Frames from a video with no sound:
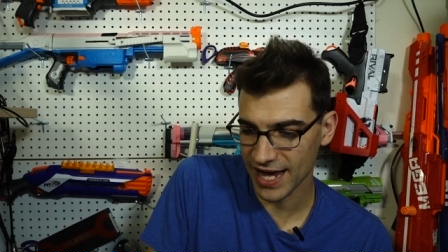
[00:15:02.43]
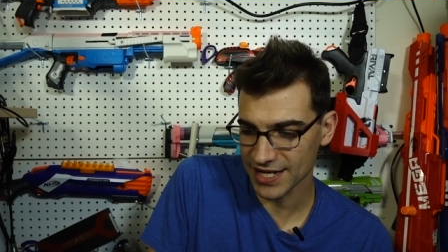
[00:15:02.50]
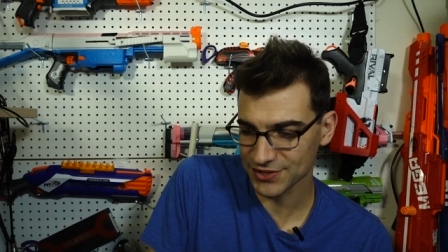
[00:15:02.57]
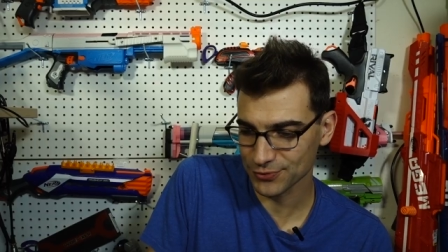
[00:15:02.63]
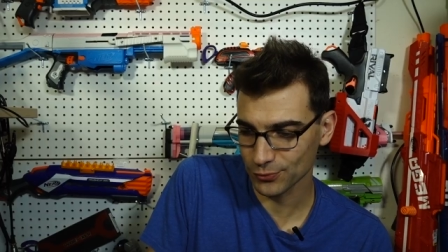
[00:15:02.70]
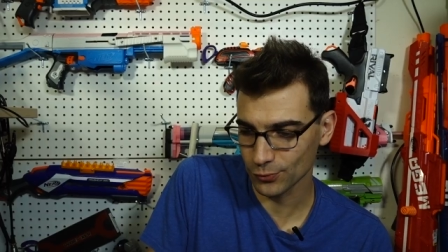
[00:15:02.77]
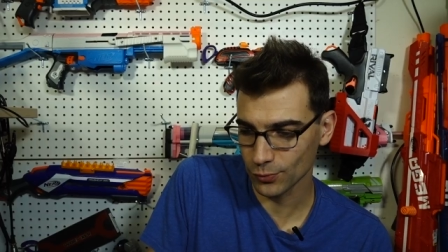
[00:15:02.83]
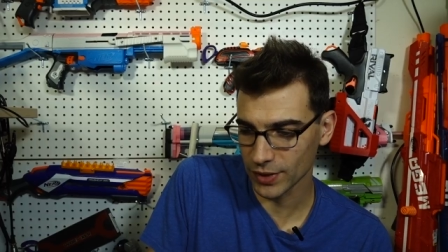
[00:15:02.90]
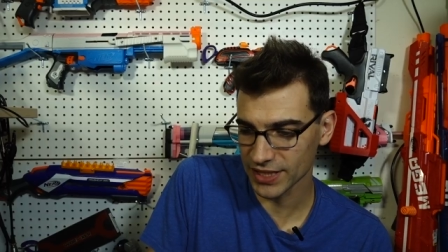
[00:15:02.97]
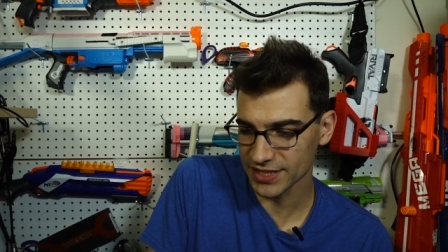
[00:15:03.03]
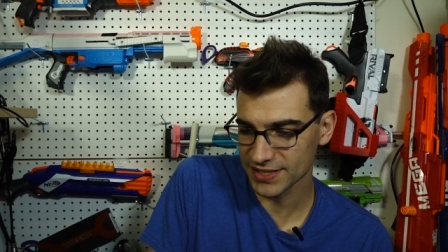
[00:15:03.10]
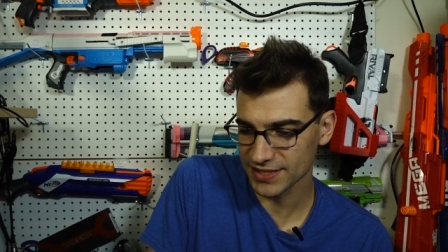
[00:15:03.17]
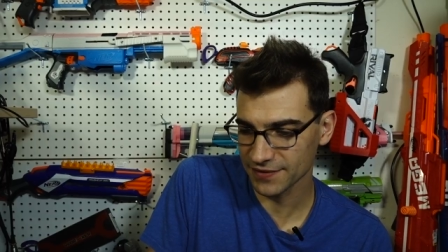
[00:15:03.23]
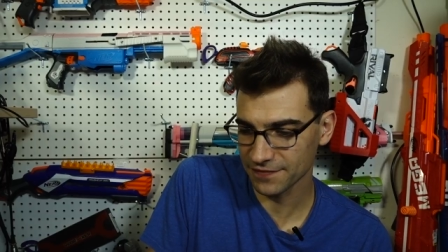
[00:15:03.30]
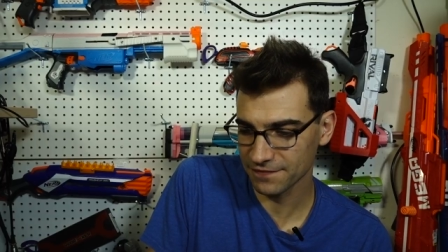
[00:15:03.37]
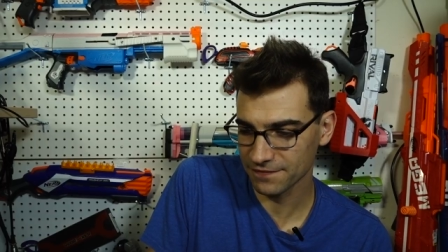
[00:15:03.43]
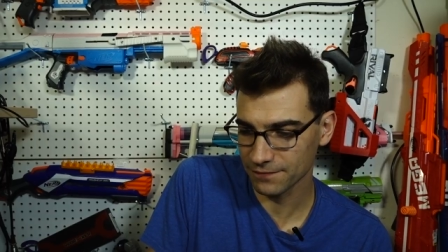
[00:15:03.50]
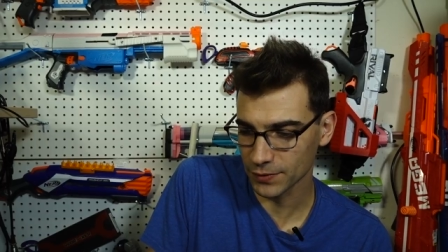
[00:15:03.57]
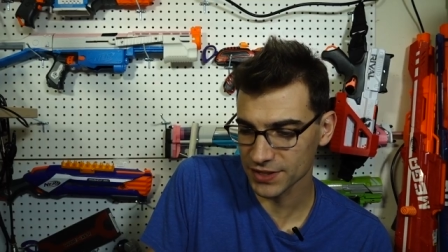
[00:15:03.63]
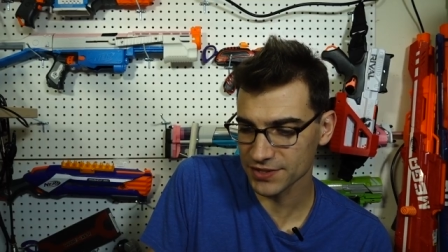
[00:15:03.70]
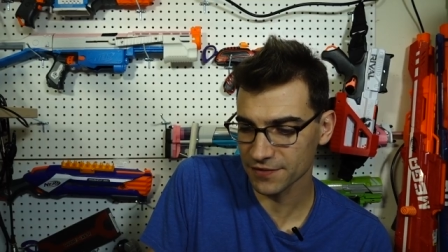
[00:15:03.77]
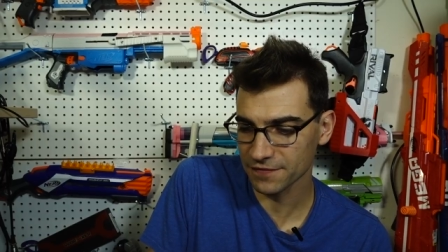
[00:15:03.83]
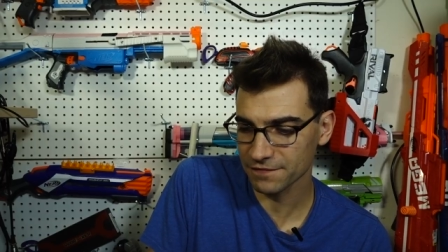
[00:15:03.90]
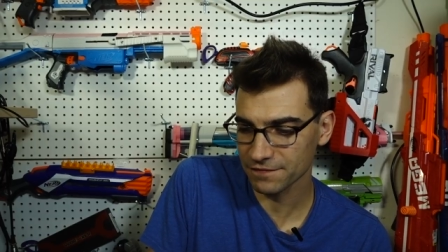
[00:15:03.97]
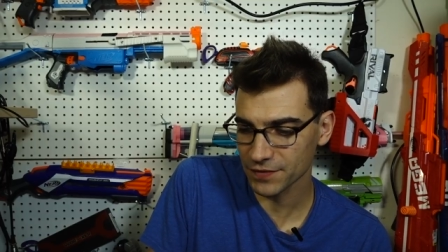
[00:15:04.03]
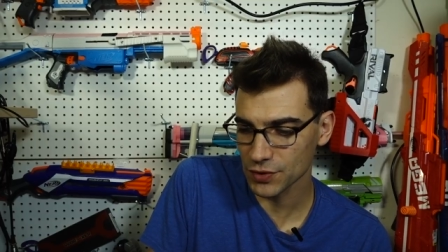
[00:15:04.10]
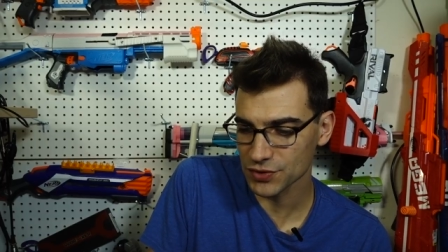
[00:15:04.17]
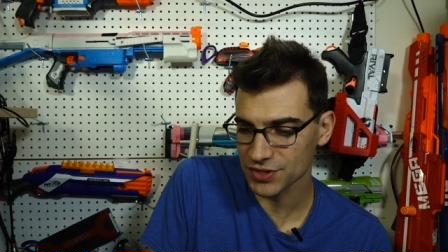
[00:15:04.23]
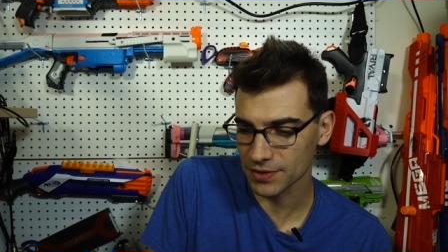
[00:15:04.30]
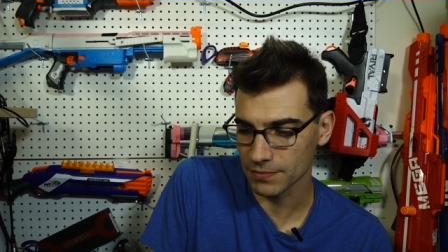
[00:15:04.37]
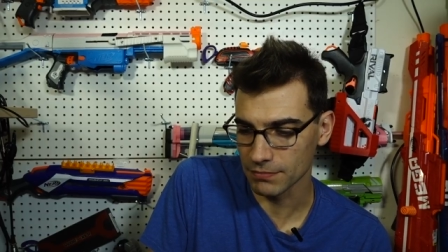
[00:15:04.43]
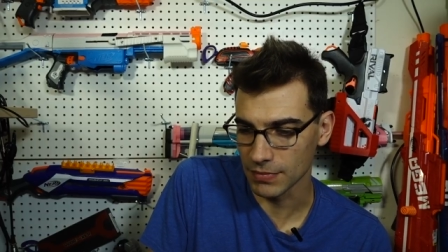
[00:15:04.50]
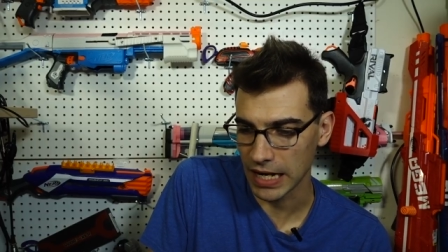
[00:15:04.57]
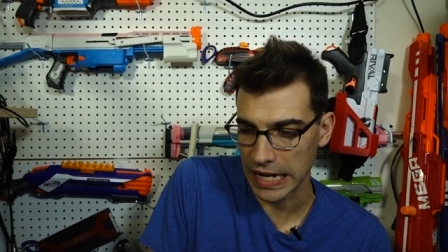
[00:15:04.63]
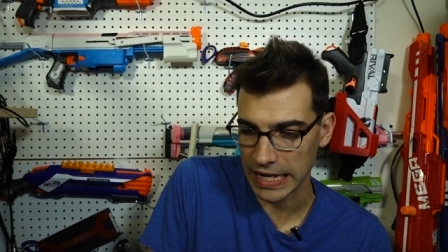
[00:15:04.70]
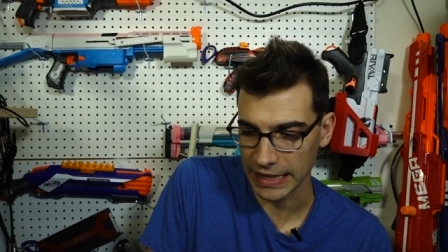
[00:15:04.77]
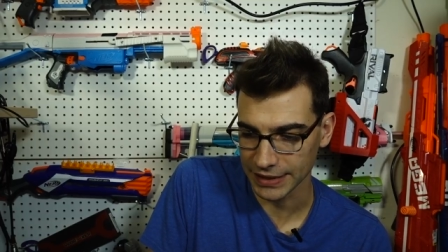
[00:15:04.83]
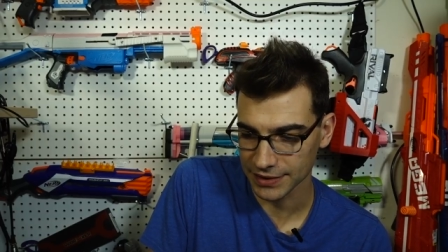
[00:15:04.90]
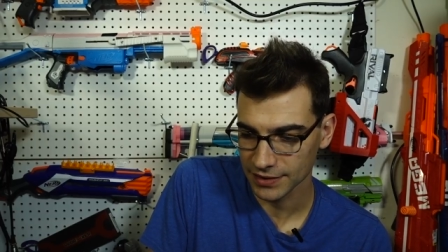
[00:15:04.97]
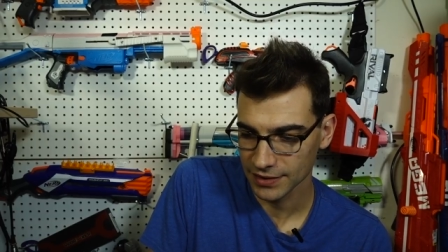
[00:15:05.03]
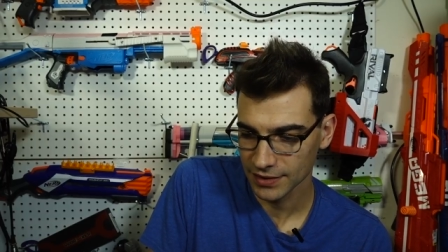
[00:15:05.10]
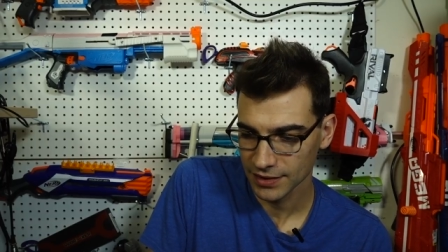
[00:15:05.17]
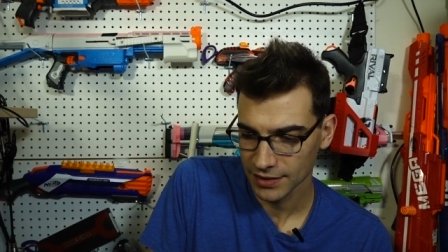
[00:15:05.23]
asks, "What is the what is your first mod?"